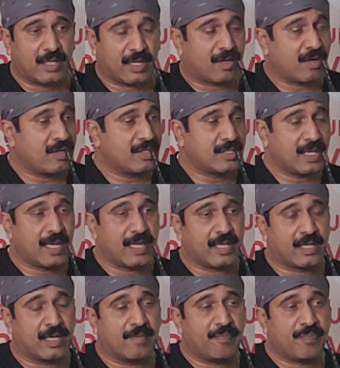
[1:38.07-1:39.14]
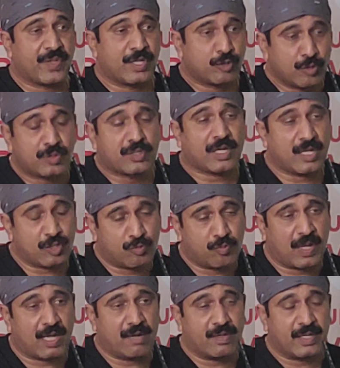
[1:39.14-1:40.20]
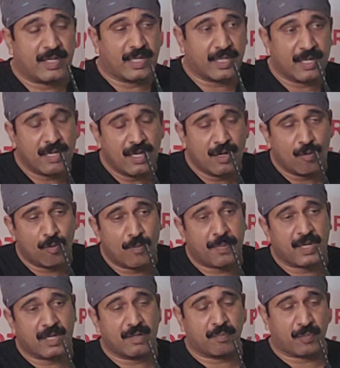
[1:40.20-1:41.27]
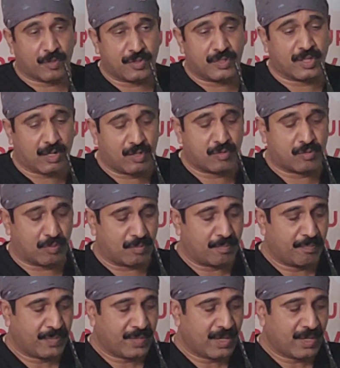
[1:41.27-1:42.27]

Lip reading: technology like sutureless valve in an open procedure also.